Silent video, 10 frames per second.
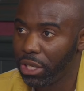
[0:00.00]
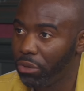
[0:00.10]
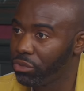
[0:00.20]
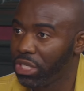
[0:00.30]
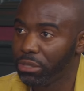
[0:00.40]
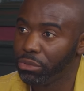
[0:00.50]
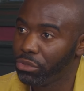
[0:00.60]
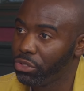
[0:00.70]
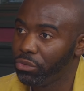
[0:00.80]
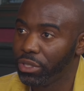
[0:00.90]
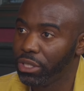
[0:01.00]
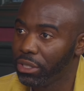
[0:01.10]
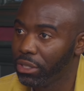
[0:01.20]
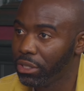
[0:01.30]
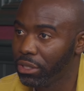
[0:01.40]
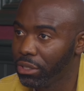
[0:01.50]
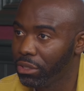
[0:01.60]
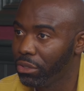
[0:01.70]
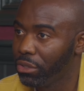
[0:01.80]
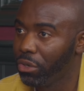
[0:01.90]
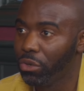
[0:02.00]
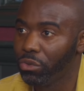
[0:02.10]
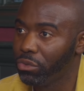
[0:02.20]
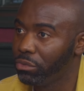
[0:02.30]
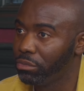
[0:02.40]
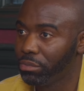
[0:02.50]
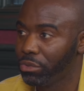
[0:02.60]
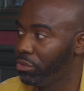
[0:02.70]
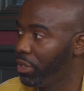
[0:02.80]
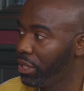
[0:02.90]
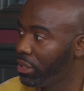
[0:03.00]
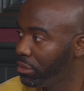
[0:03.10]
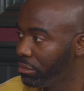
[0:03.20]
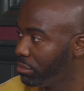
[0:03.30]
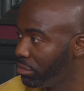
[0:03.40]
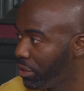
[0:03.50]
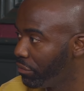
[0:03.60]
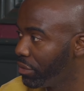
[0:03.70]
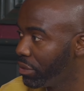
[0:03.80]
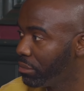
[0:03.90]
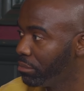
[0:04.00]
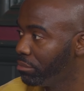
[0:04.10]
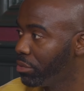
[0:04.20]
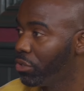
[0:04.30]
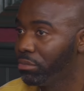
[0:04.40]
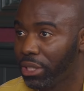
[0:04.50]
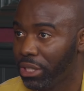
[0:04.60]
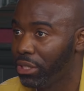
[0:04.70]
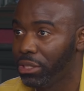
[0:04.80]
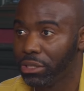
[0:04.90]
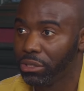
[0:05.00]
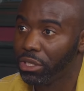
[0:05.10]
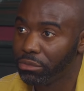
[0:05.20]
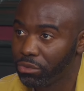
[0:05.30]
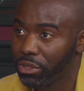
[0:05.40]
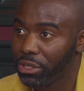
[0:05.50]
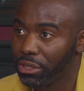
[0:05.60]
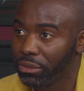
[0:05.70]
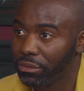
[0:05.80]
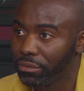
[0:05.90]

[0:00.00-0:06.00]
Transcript: I wasn't able to urinate or to do any, nothing. Right. Because my kidney just yeah. stopped working. Yeah.